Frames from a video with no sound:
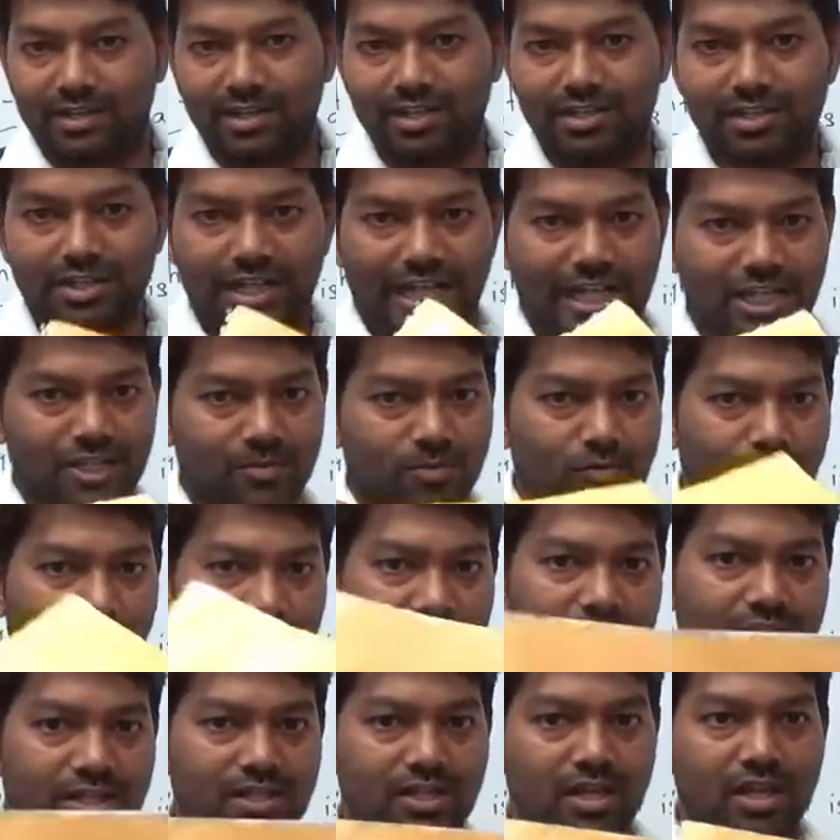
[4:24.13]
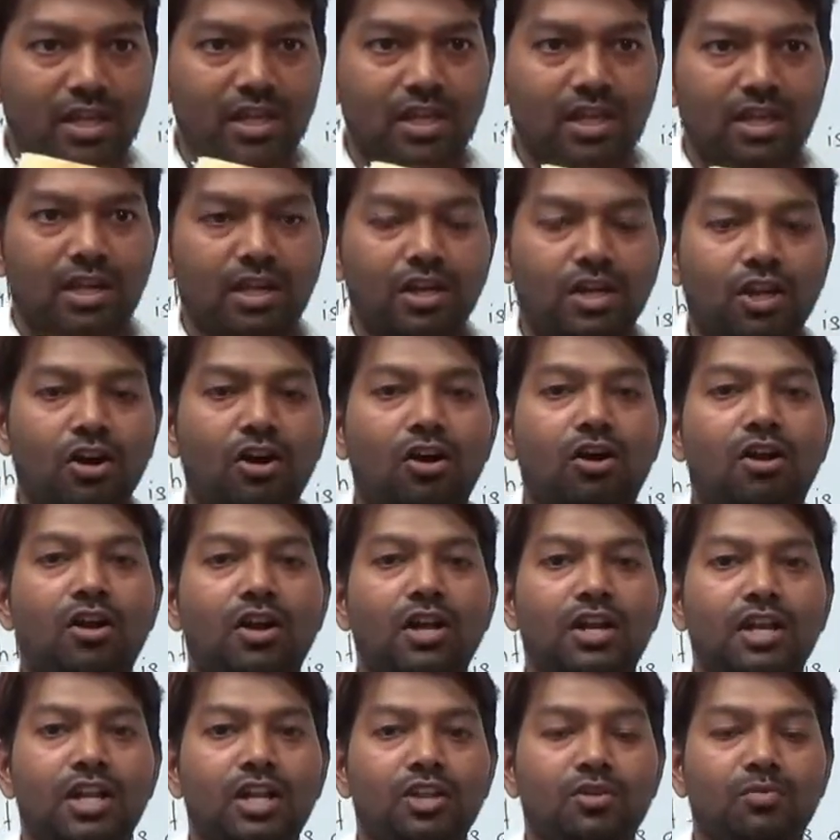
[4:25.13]
This textbook is
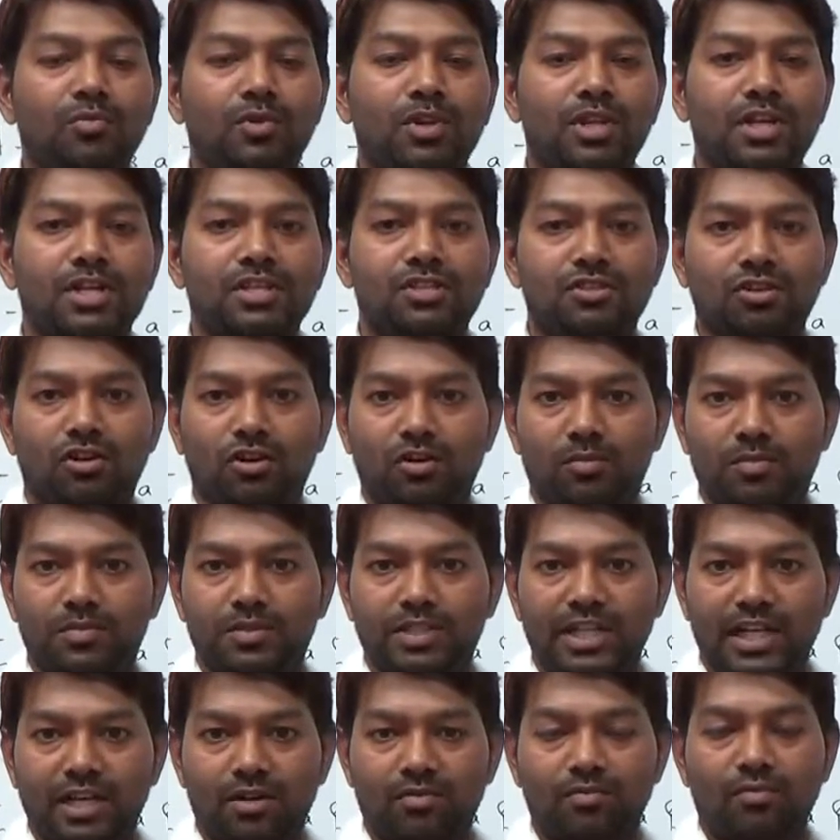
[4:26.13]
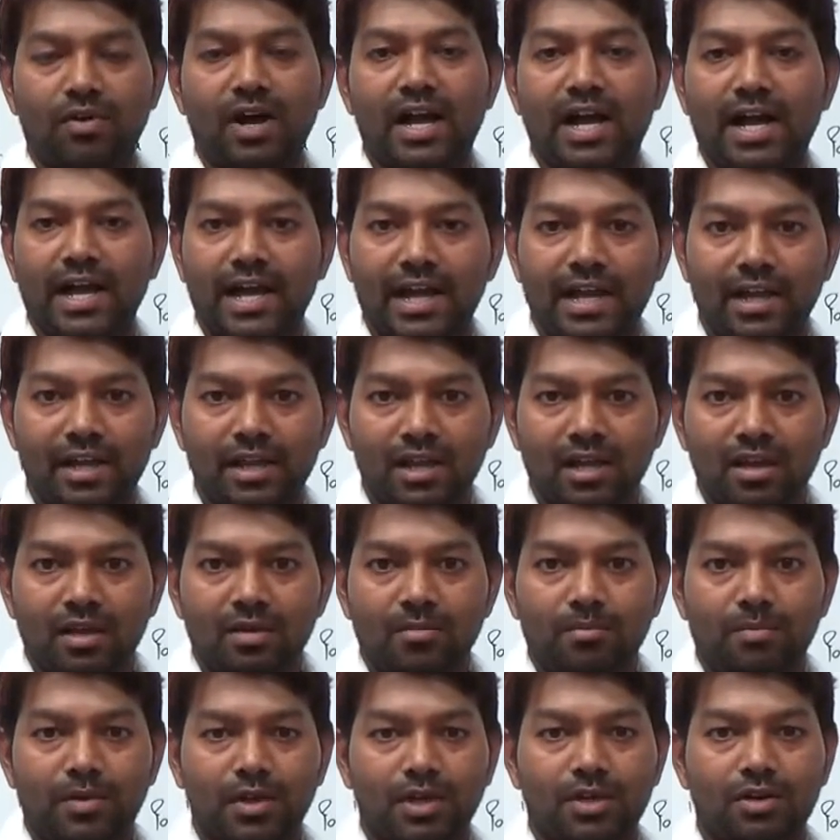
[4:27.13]
non-luminous object. Why?
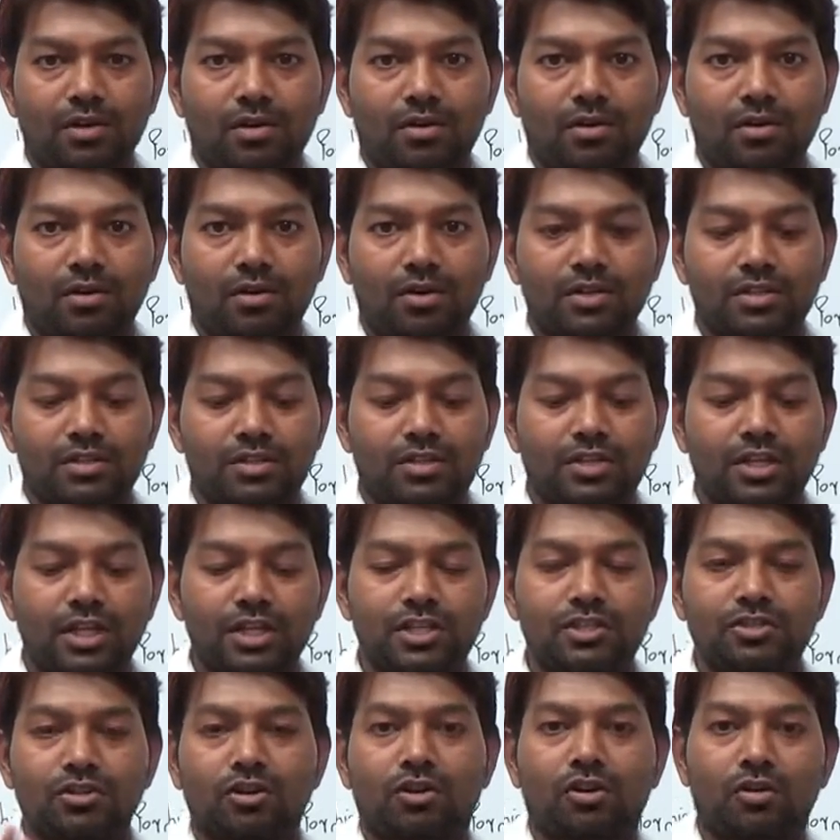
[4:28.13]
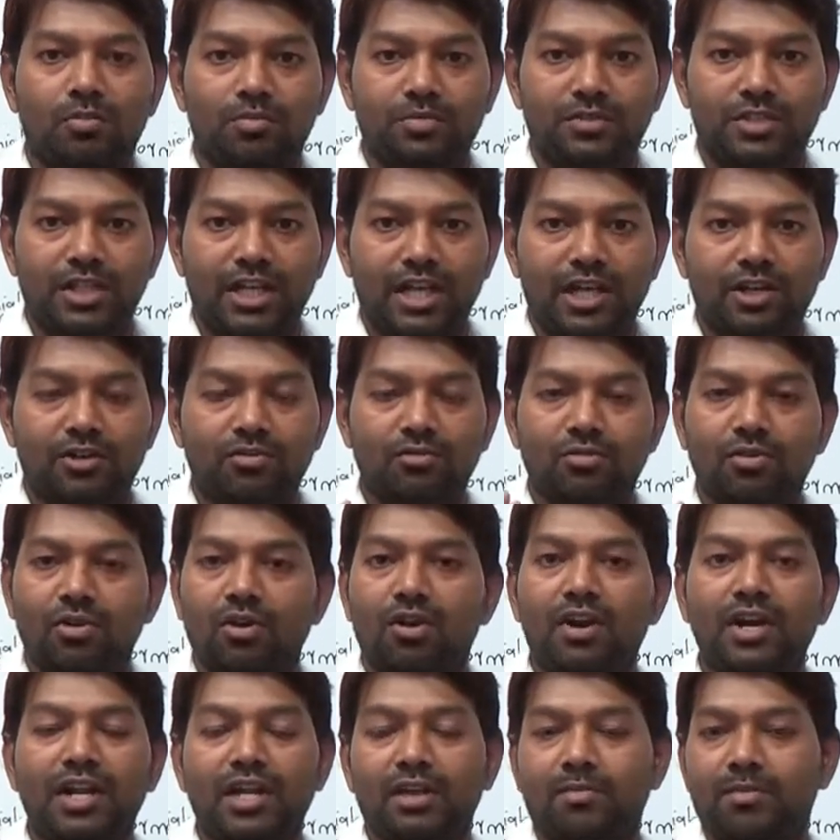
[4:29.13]
Because this object do
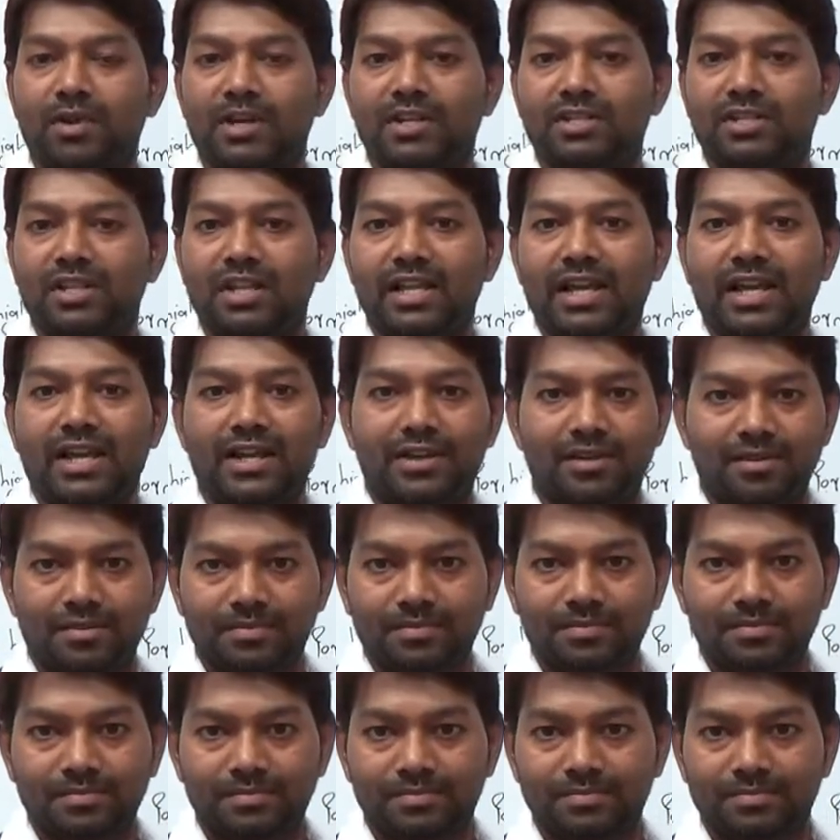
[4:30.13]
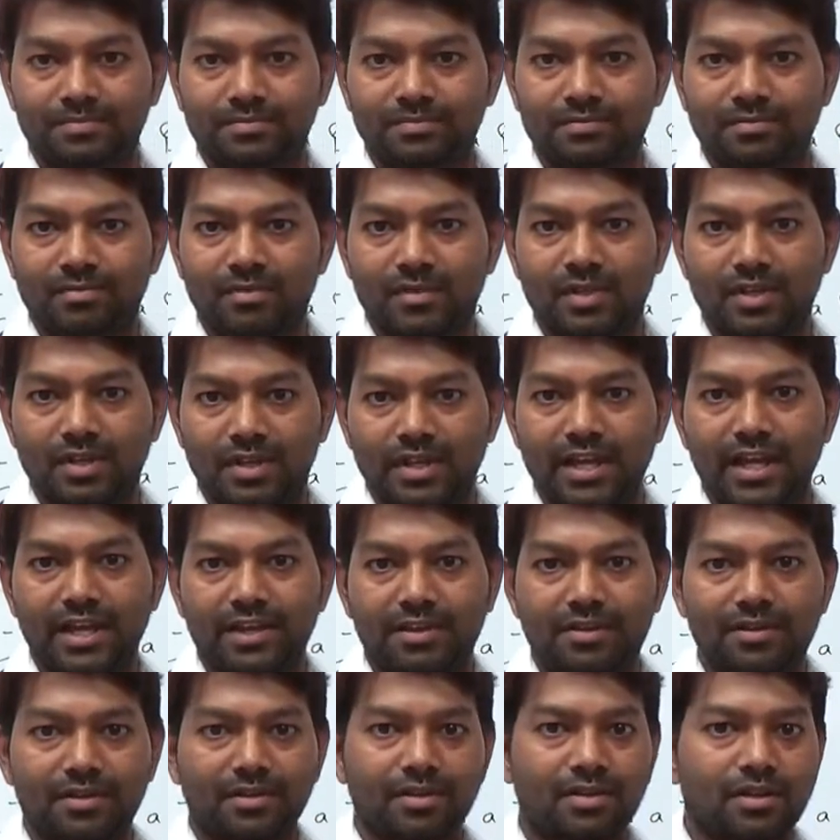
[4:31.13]
not emit light,
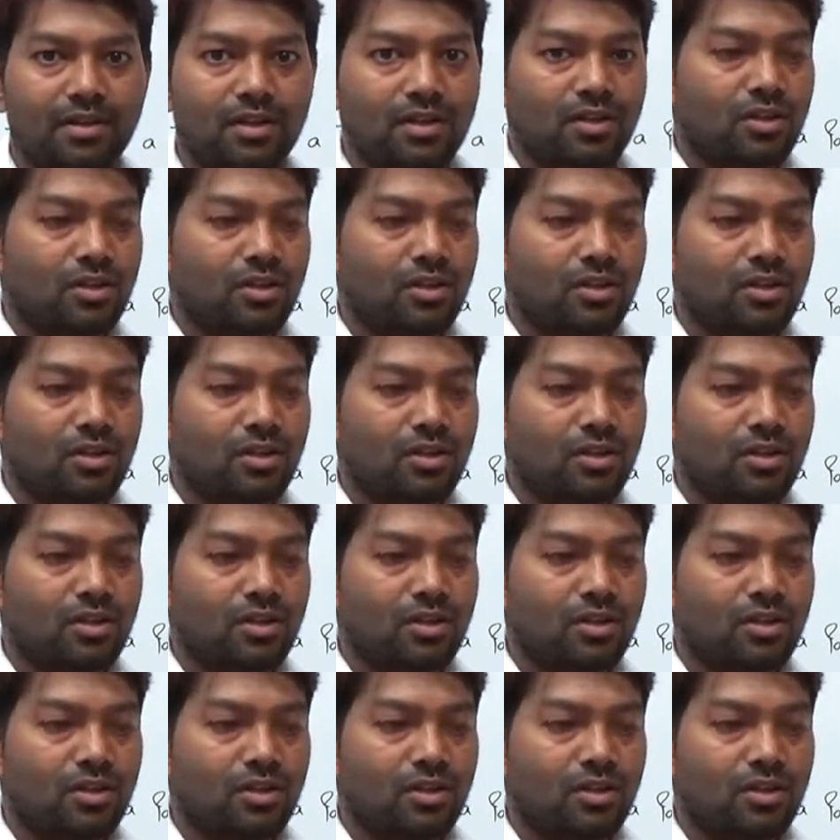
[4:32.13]
right?